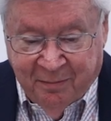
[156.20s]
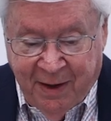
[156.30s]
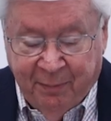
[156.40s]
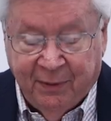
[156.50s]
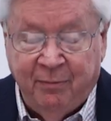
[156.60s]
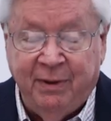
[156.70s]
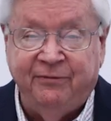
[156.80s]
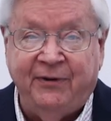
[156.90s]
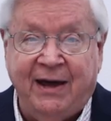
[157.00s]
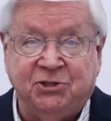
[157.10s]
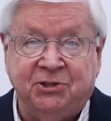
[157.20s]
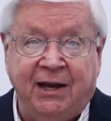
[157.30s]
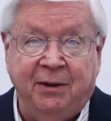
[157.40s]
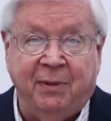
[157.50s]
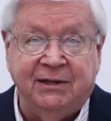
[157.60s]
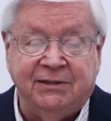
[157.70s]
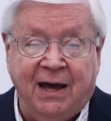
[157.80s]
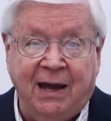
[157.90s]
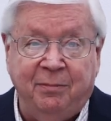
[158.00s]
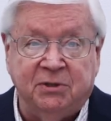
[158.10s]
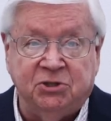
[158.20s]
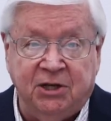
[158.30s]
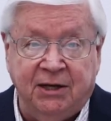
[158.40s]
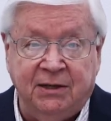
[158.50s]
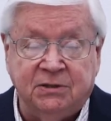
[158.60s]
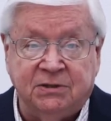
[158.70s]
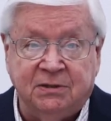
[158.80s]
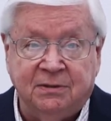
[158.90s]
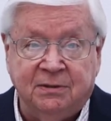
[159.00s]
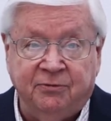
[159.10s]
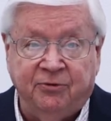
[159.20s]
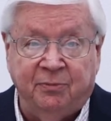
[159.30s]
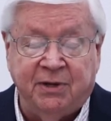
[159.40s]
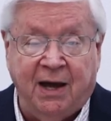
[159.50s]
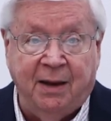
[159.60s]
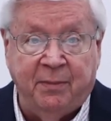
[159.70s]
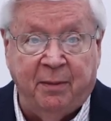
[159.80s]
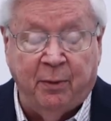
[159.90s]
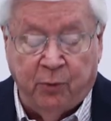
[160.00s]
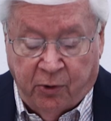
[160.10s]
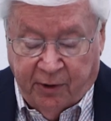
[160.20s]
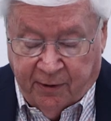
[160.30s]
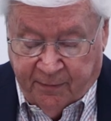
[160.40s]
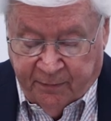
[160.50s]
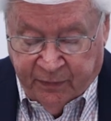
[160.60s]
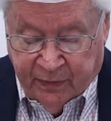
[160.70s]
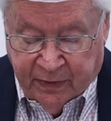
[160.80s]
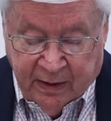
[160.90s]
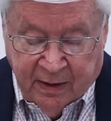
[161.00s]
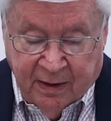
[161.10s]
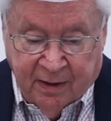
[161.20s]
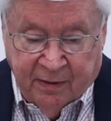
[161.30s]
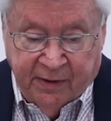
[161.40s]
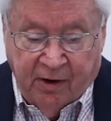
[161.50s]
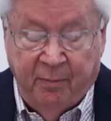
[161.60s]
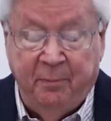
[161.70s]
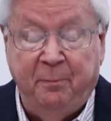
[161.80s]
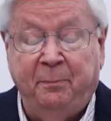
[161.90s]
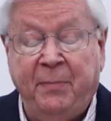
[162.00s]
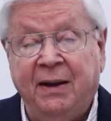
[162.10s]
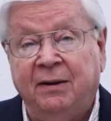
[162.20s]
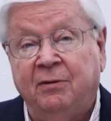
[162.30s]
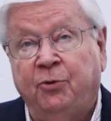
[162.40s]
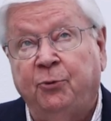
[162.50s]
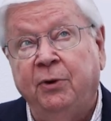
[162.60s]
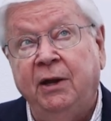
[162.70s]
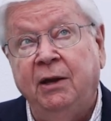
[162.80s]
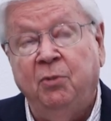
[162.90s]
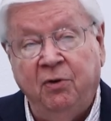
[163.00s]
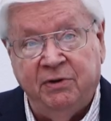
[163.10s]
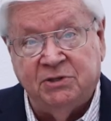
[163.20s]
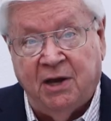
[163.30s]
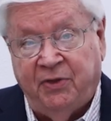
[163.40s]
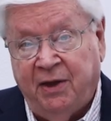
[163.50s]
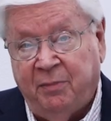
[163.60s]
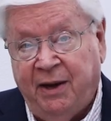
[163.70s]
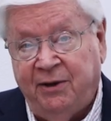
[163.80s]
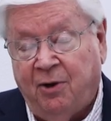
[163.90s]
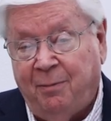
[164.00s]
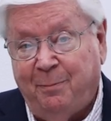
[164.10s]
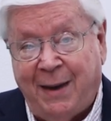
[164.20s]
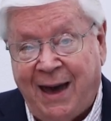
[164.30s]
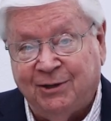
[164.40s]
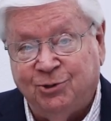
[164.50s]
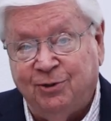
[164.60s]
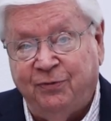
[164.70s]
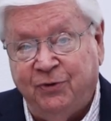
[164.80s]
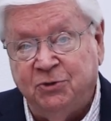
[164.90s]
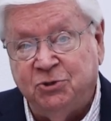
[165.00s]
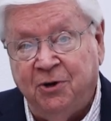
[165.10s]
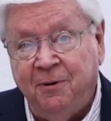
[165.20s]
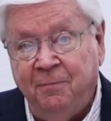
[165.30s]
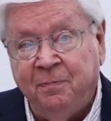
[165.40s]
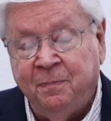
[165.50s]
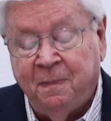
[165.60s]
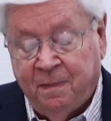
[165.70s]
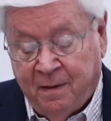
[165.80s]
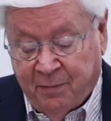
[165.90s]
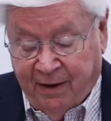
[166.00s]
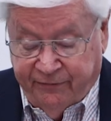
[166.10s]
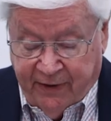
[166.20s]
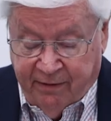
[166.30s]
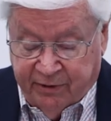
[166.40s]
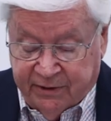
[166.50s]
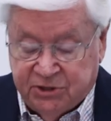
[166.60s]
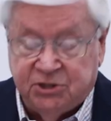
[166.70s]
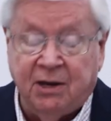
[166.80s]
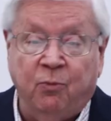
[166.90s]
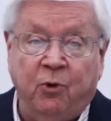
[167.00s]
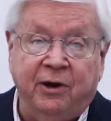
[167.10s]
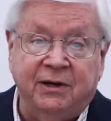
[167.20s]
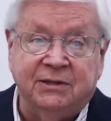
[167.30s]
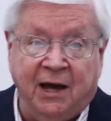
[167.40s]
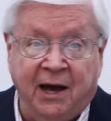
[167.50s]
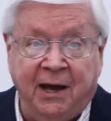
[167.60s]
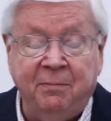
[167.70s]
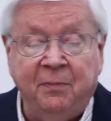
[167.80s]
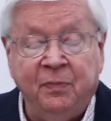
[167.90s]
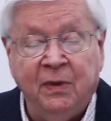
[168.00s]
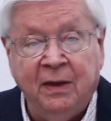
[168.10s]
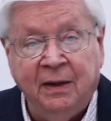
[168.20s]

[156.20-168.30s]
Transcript: People have been fascinated by time machines from time immemorial. There have been three movies, I think, made on Back to the Future. My favorite is Somewhere in Time.